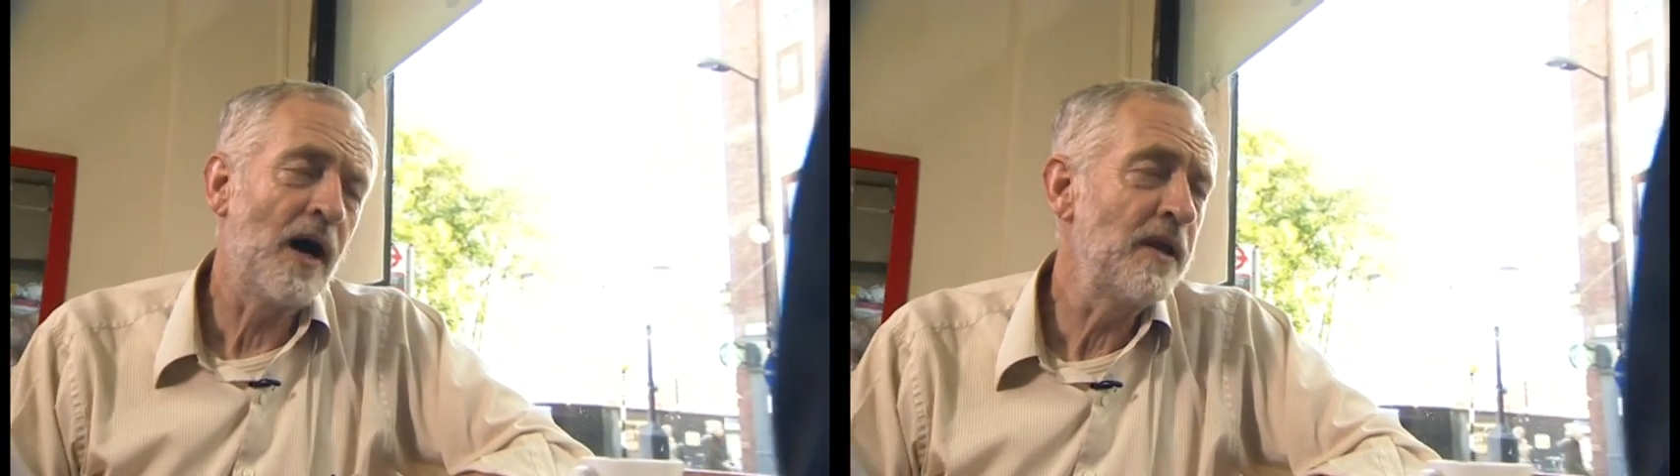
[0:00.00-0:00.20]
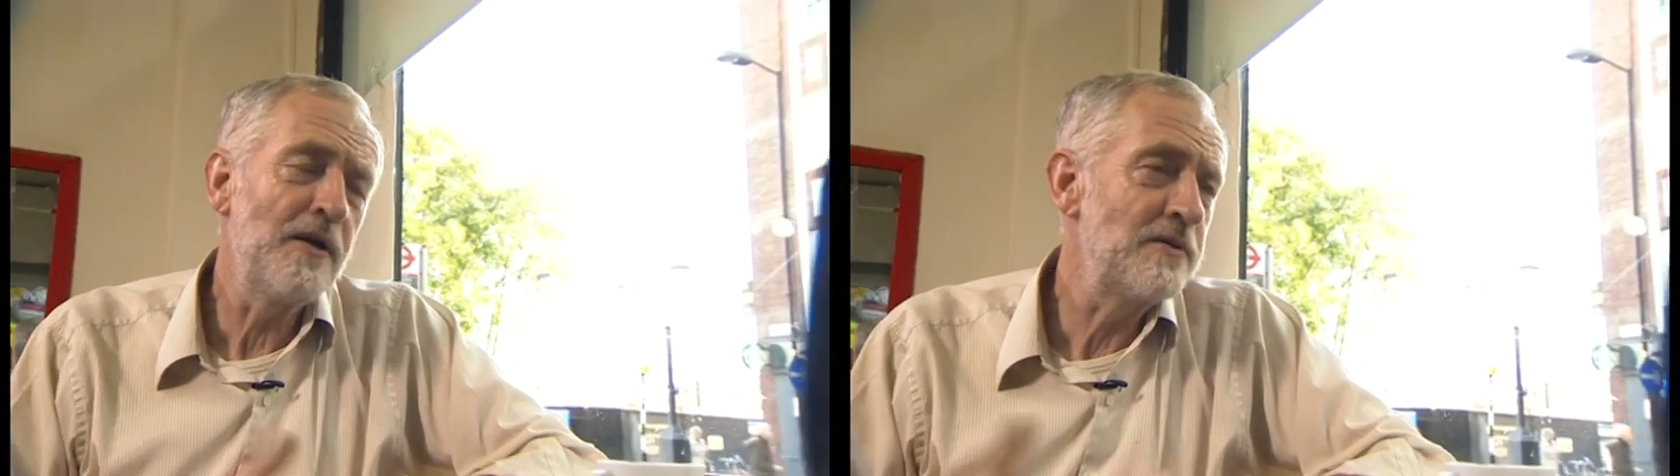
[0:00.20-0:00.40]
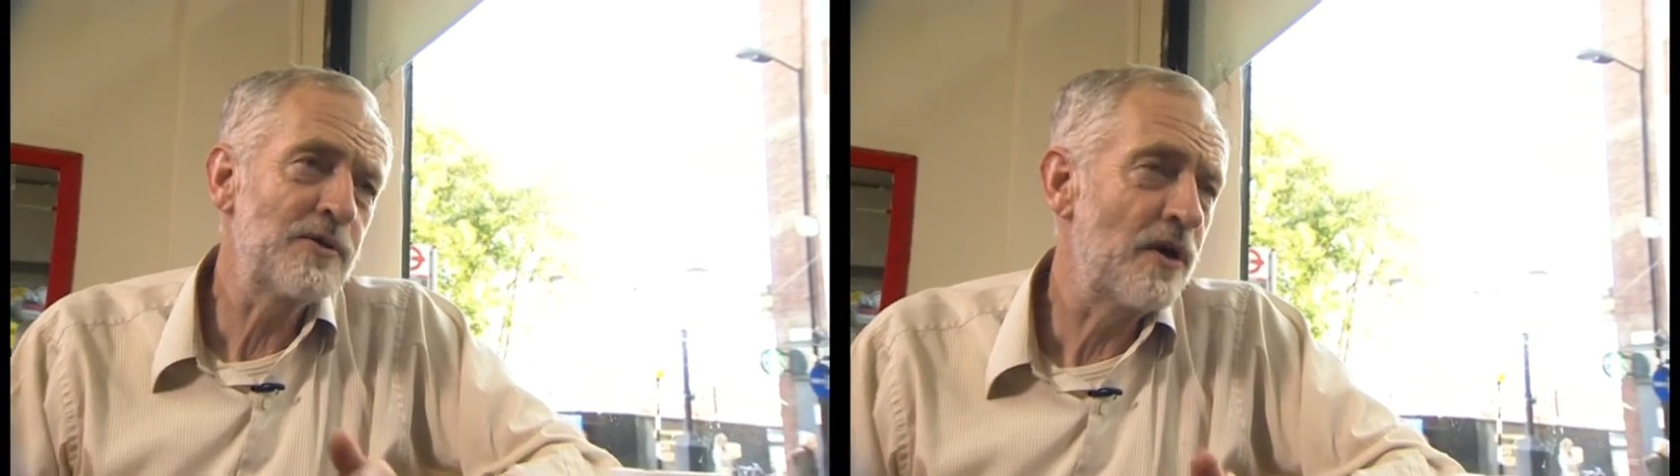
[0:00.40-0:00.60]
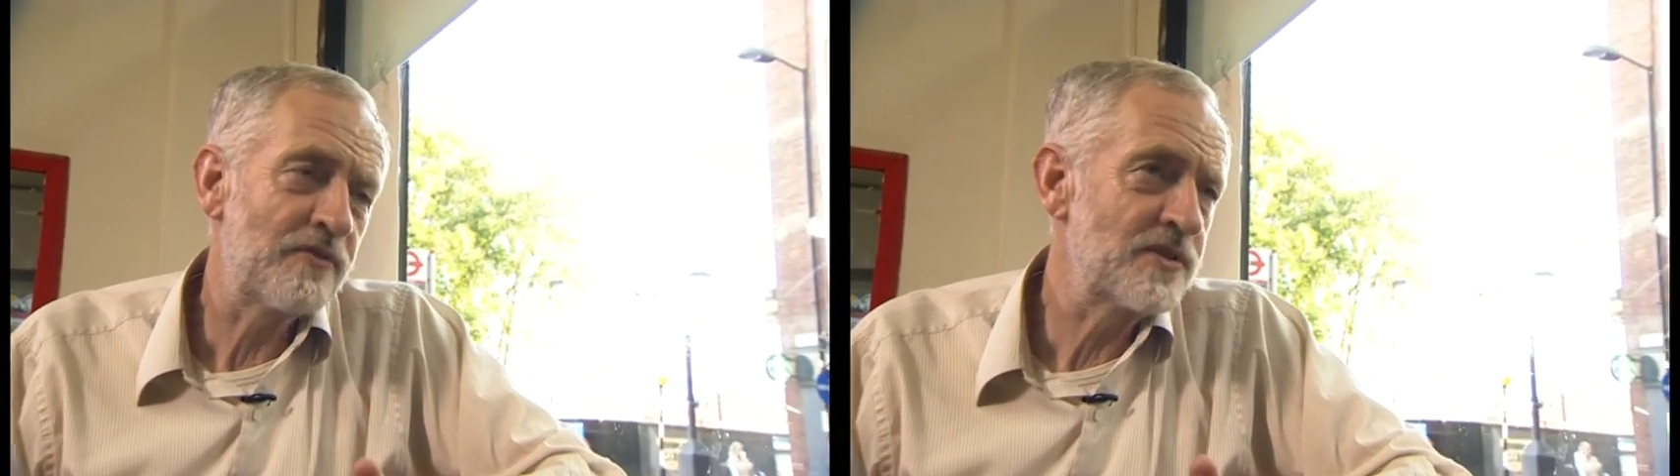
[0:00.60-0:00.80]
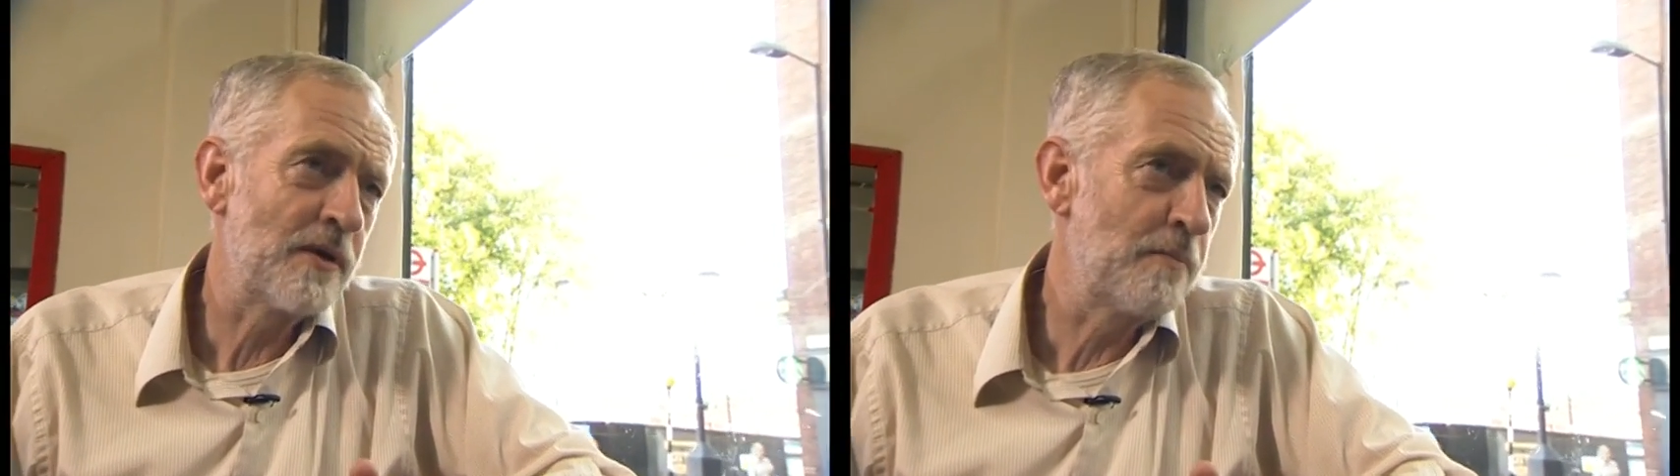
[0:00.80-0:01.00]
don't do it
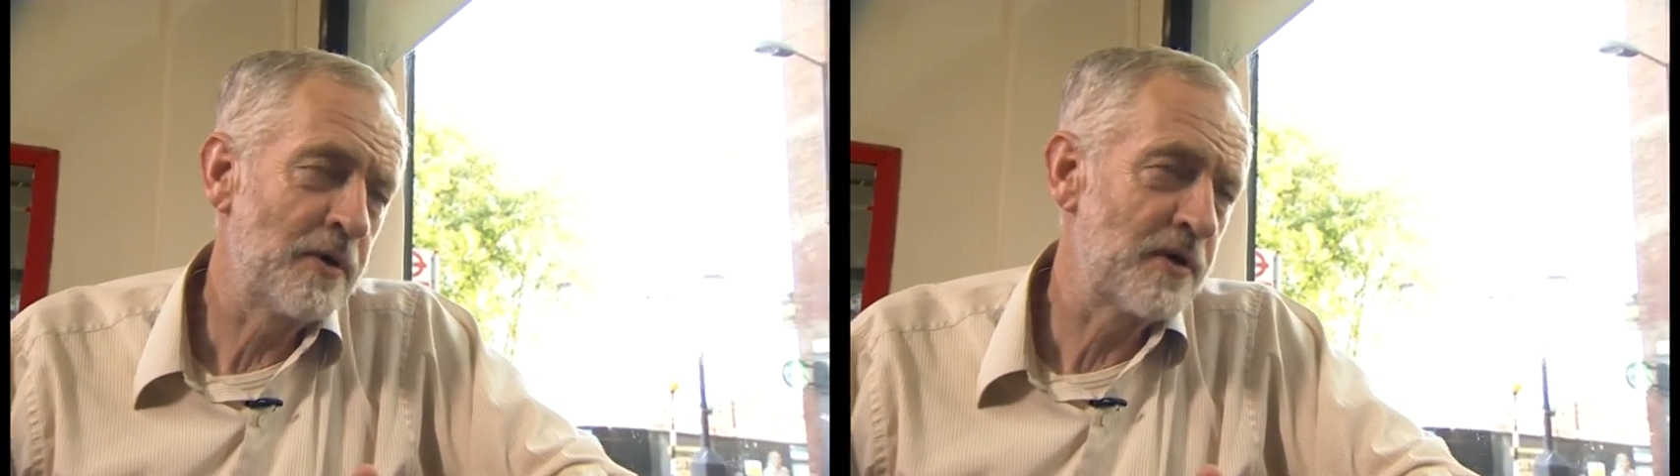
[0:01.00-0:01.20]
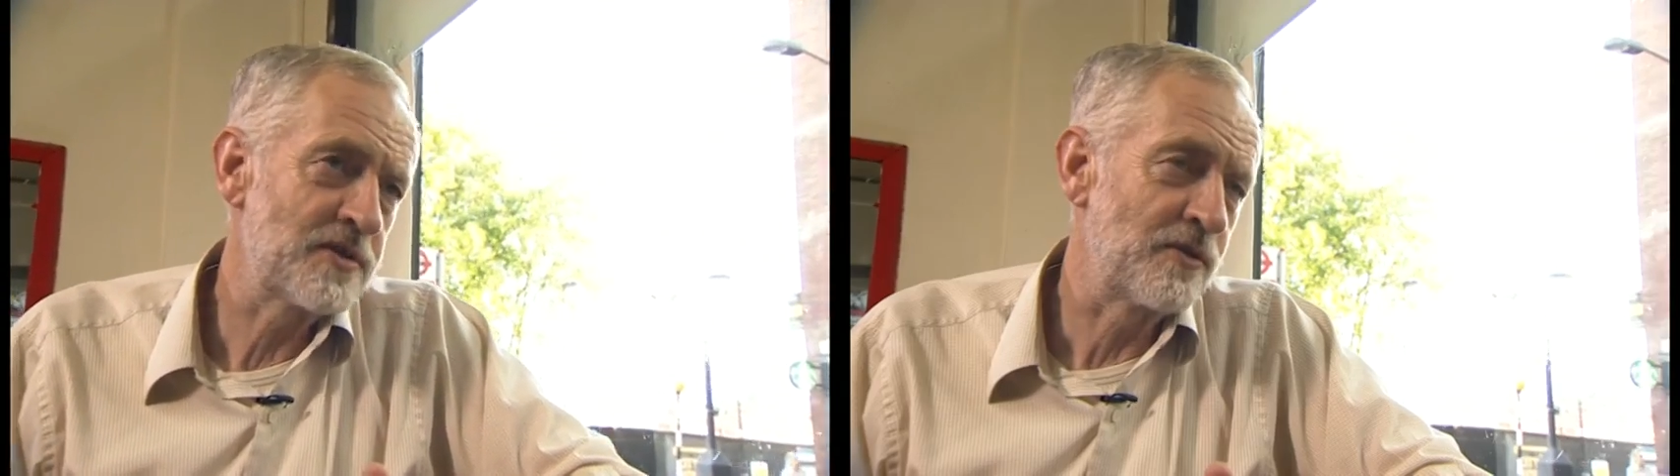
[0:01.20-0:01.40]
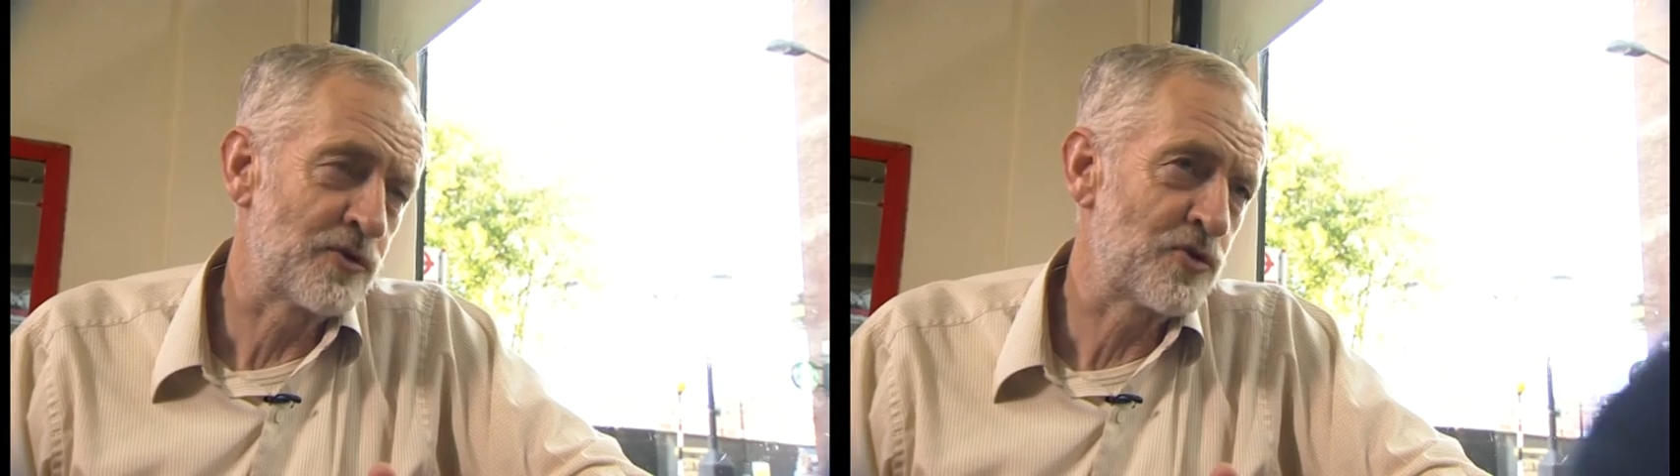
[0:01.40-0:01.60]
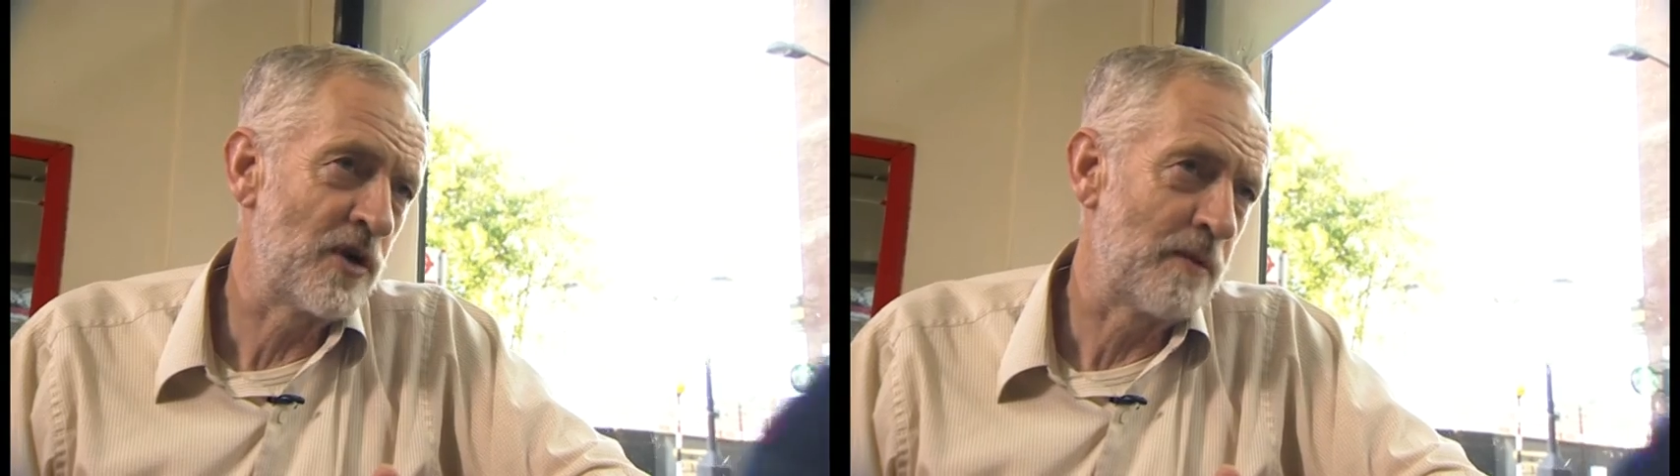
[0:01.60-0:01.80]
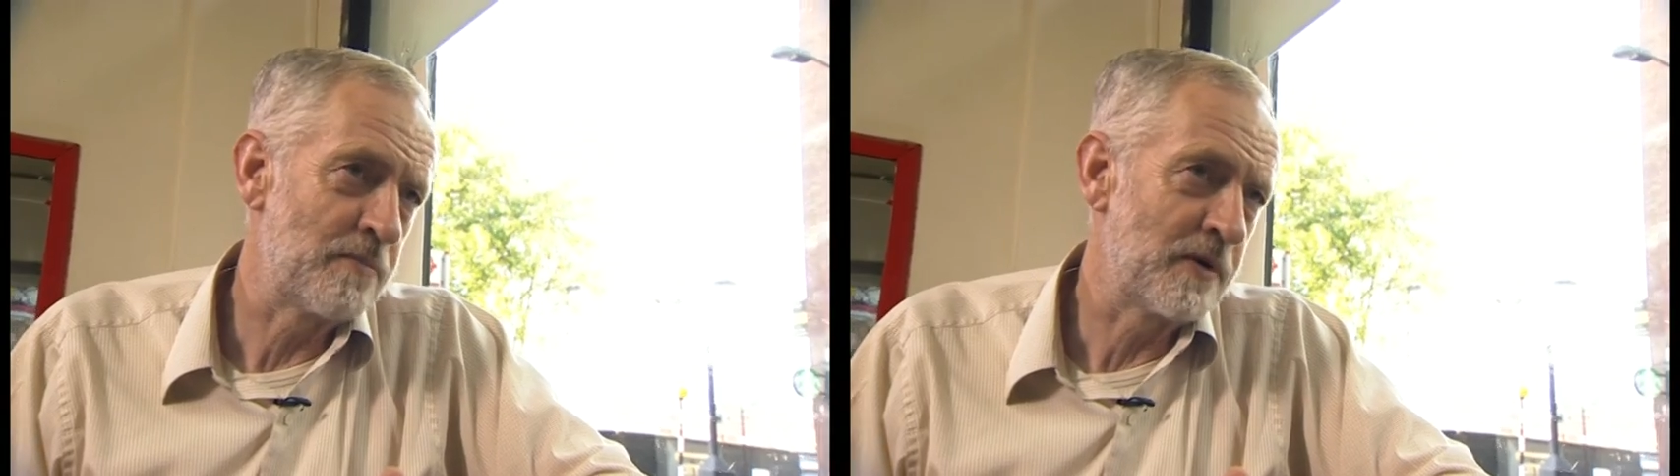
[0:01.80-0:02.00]
for some personal trip,